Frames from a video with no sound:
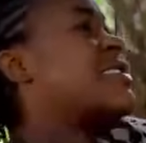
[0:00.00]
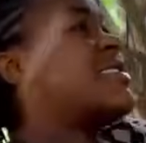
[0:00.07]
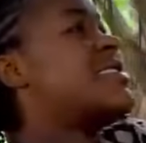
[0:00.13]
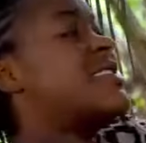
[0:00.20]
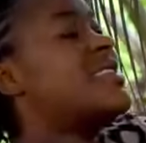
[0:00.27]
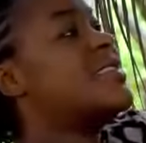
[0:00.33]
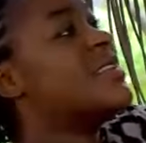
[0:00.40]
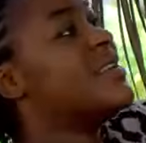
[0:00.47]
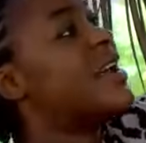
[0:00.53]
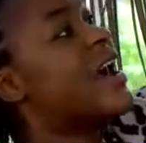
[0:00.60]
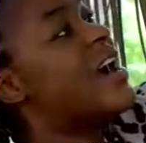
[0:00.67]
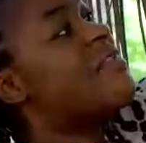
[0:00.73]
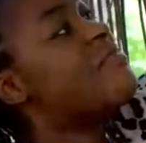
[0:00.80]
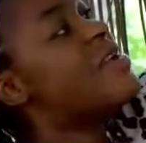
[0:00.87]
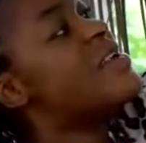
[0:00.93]
See,
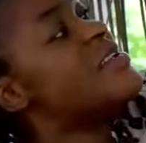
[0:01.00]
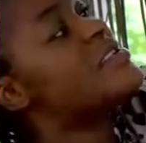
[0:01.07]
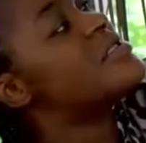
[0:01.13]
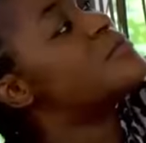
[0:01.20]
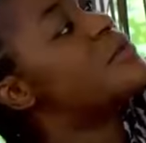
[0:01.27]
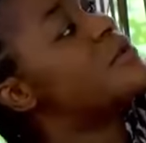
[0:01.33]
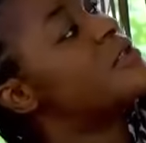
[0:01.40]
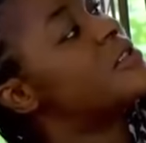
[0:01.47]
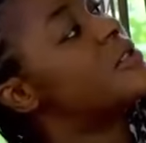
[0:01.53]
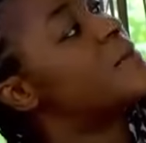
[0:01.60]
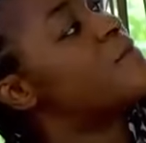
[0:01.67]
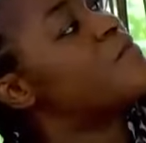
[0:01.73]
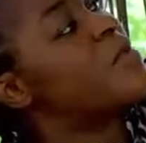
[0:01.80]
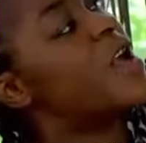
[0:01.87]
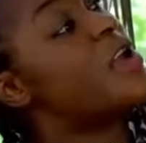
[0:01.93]
I've made a spot,
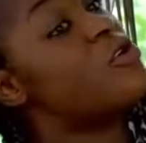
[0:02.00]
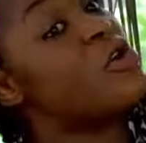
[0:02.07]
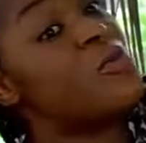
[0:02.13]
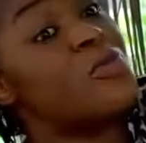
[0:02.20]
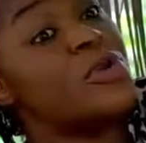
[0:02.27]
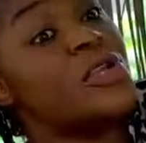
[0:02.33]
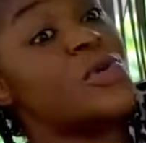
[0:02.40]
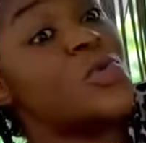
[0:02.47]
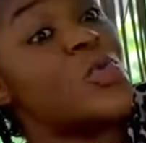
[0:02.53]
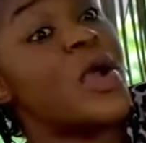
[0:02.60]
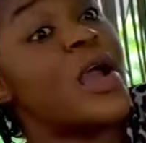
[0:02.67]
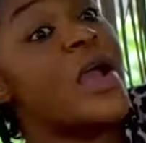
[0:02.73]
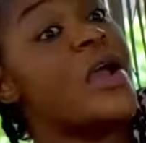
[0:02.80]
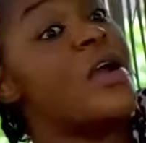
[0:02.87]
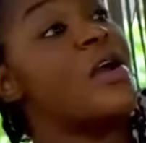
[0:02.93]
an opening
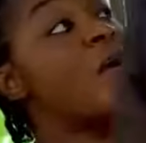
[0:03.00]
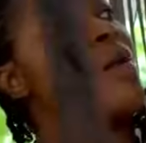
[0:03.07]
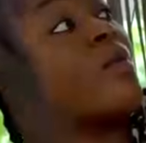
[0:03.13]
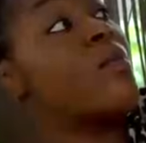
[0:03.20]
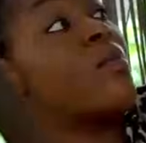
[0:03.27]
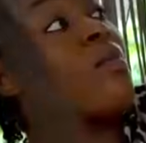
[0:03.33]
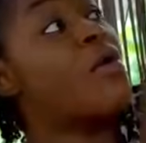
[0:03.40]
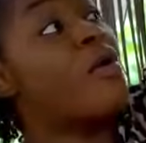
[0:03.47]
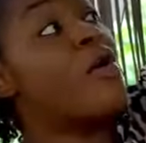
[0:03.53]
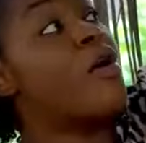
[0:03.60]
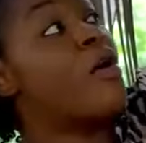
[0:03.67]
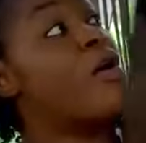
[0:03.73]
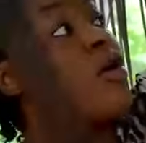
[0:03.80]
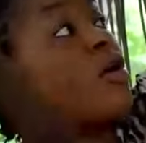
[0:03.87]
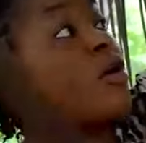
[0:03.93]
where
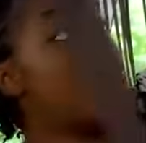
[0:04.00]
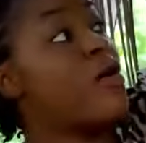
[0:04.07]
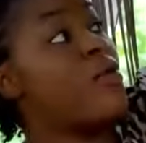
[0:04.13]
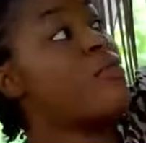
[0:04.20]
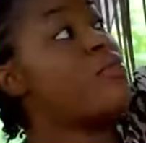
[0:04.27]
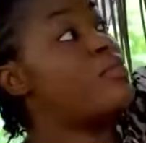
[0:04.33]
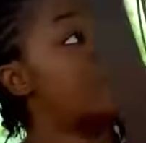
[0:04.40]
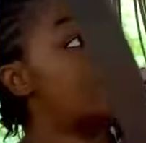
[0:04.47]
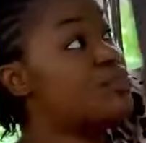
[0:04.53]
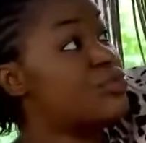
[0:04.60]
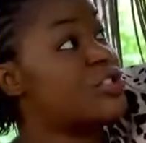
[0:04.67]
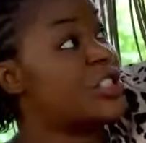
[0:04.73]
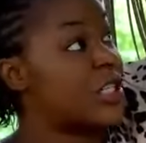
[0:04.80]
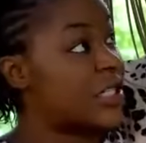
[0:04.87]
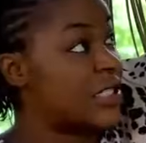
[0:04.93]
more
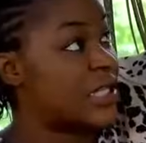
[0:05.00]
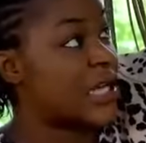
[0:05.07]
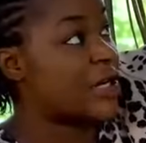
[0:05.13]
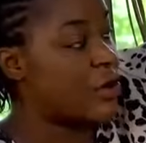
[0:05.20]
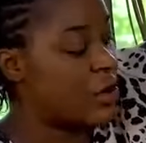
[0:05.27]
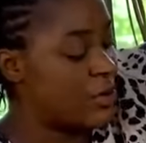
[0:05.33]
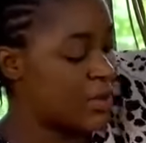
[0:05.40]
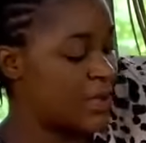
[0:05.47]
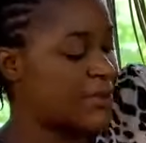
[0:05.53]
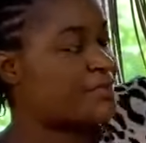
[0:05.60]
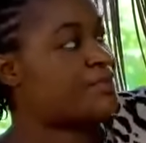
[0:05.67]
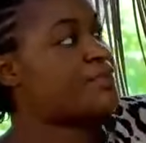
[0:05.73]
butchering can come in.